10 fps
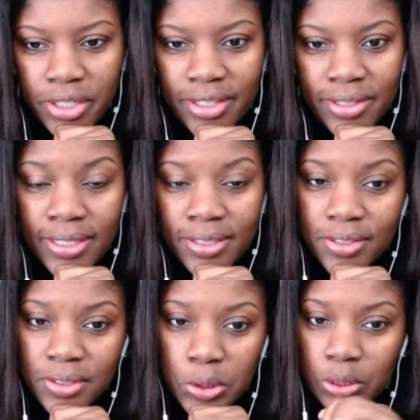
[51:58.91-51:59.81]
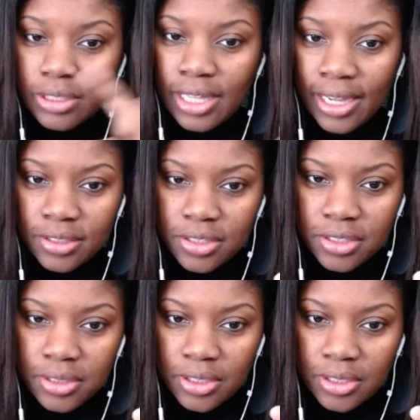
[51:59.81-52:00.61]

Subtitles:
And that's going to